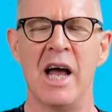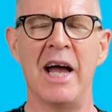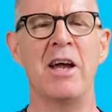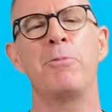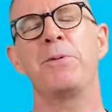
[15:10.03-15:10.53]

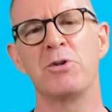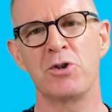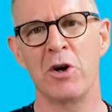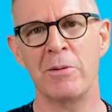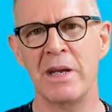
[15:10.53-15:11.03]
I hope you
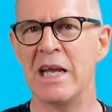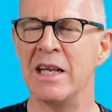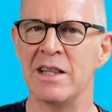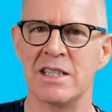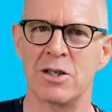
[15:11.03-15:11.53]
join me
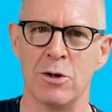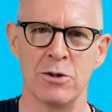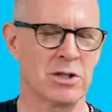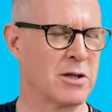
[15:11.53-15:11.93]
in this course.